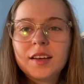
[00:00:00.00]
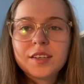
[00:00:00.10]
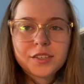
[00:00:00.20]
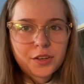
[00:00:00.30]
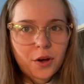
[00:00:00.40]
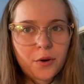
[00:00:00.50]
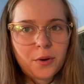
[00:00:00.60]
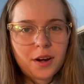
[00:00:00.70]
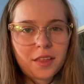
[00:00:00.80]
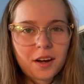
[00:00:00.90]
So
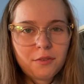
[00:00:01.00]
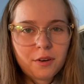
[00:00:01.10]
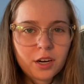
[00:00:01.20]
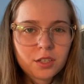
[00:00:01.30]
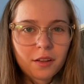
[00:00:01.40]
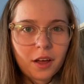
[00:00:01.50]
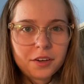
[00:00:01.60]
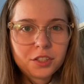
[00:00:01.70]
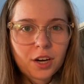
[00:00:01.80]
now that I finished lunch,